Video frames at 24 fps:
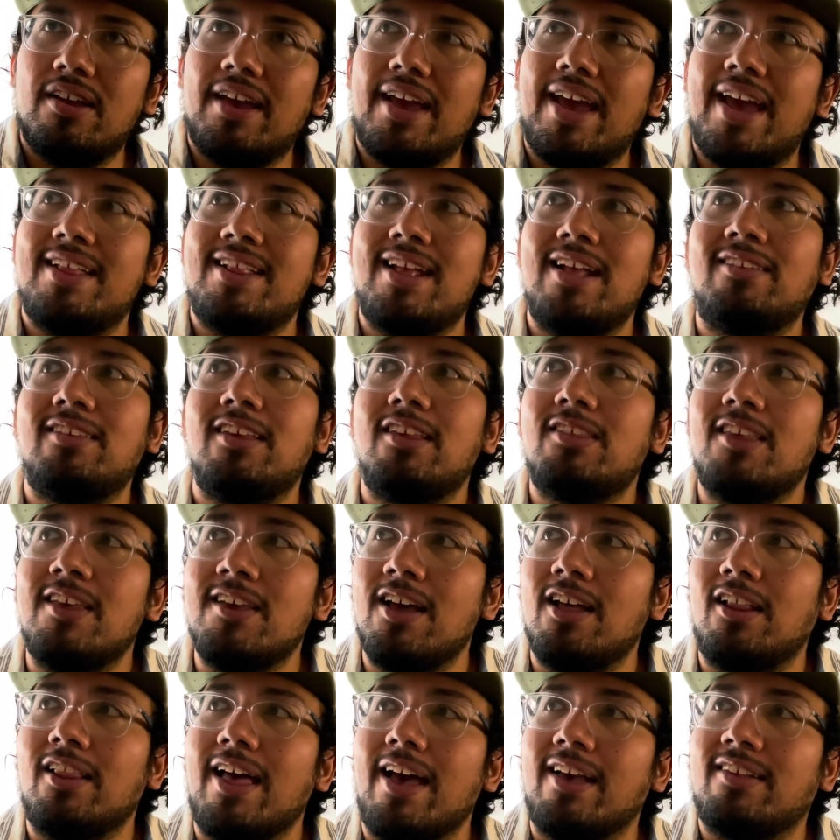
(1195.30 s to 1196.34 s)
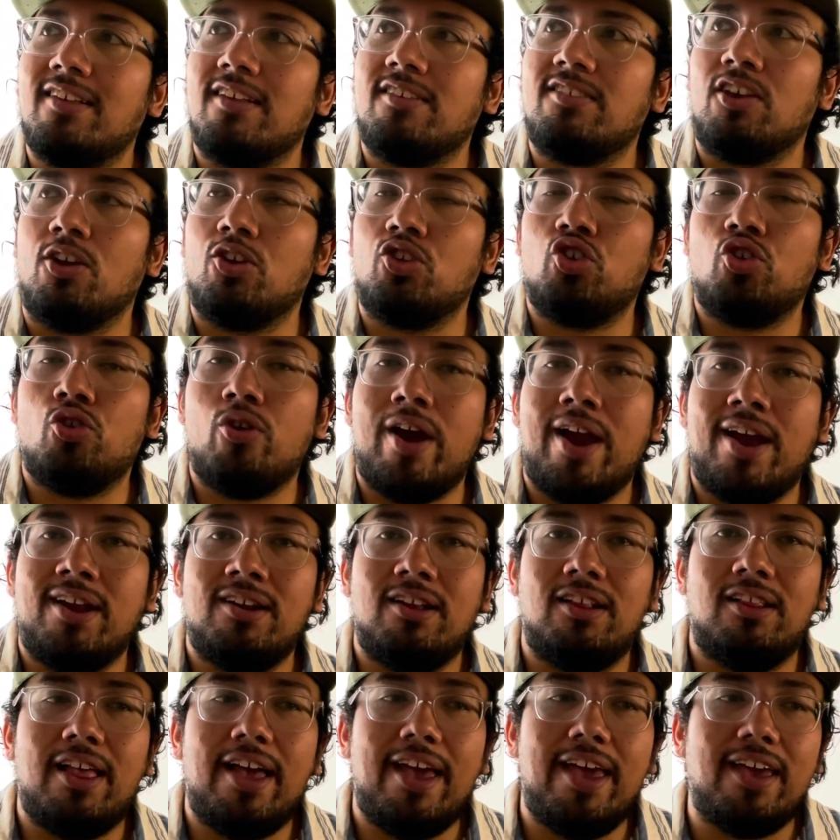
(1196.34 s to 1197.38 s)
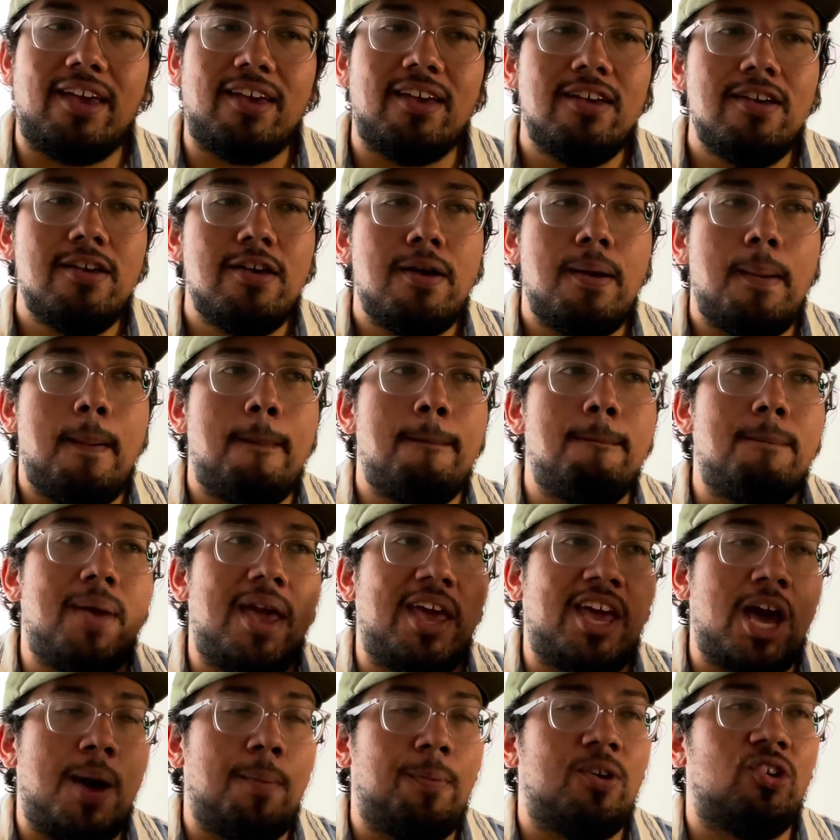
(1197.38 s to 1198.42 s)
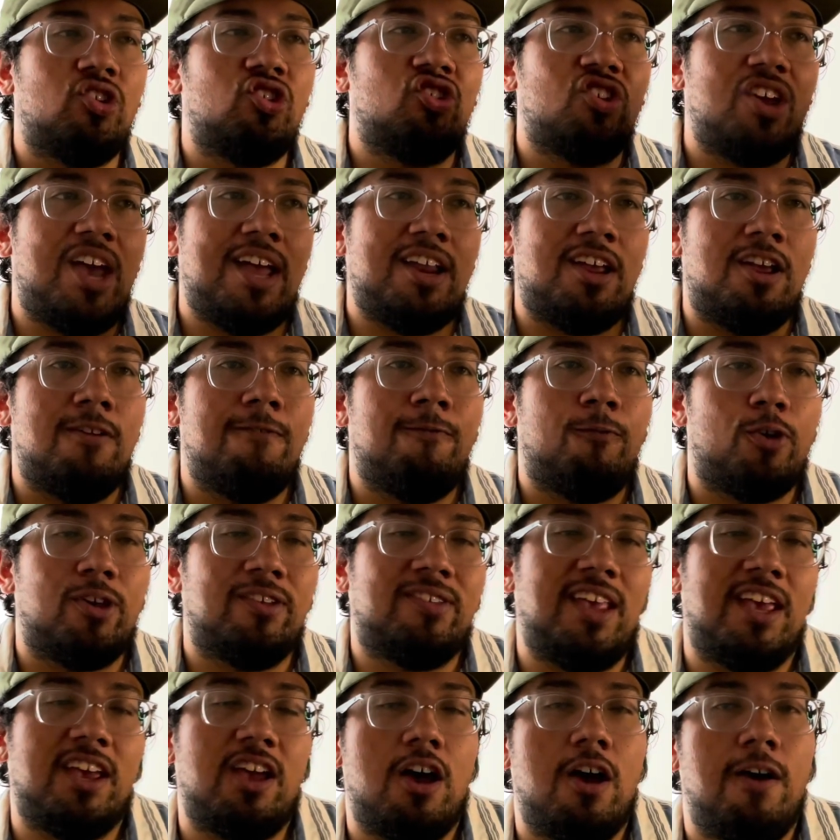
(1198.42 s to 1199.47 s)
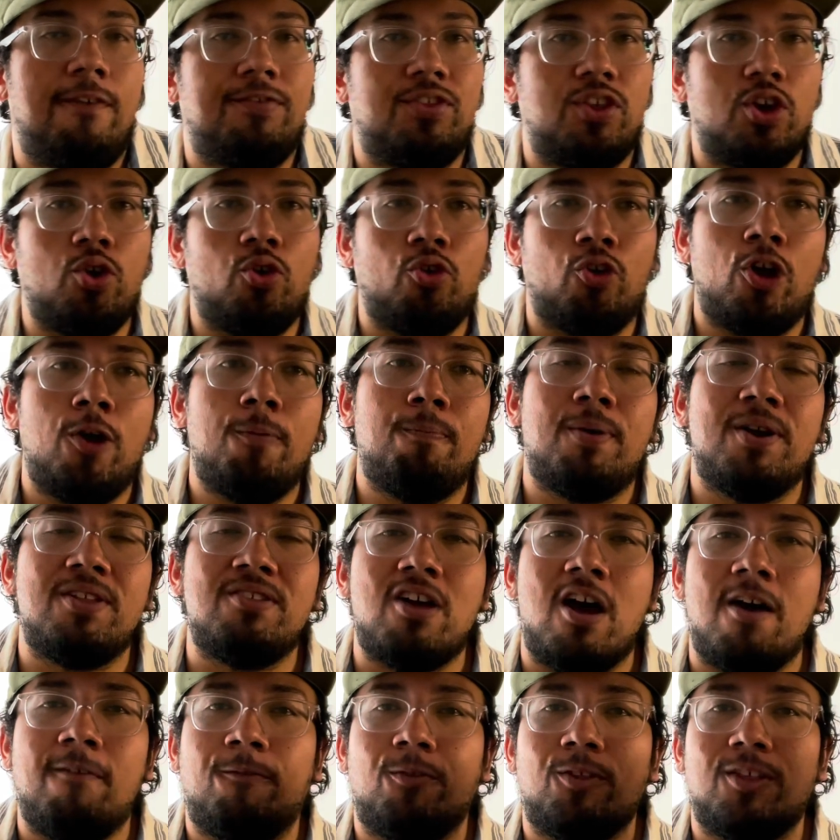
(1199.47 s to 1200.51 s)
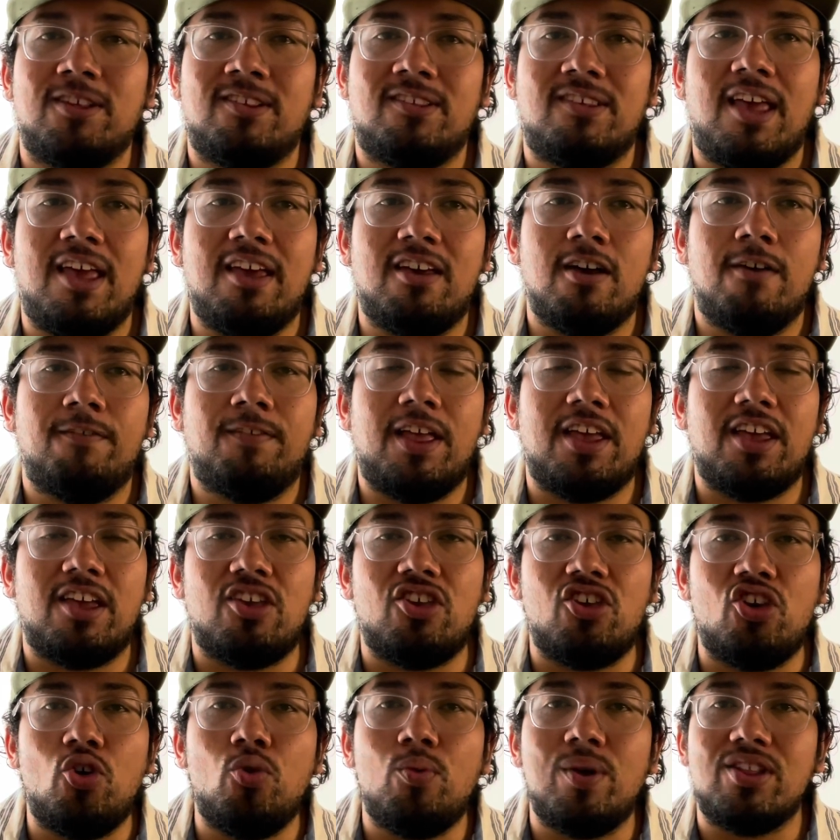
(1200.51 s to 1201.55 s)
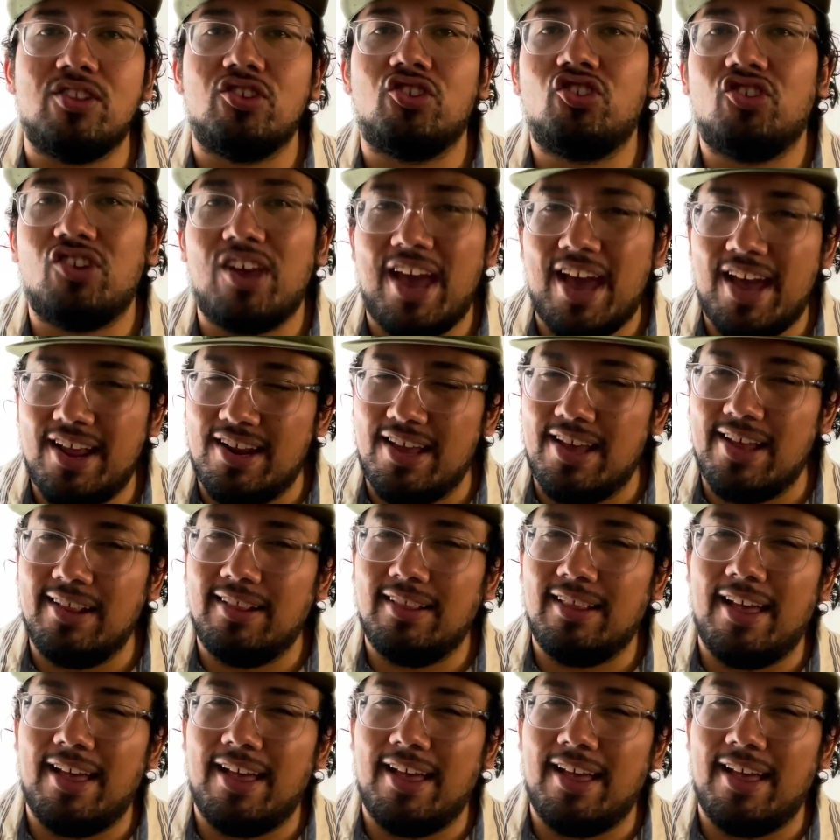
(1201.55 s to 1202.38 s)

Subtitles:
And that's the thing, Alexis. You're trying to, like, make up with Shannon for the sake of the group, but not for the sake of, like, you and Shannon.